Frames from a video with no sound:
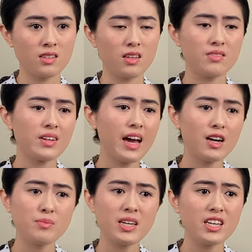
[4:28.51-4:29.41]
given
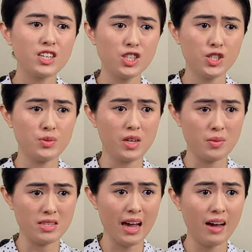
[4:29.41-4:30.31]
how many issues I
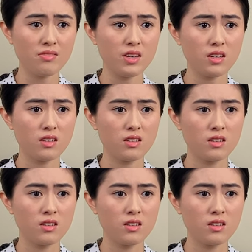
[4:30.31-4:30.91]
was having.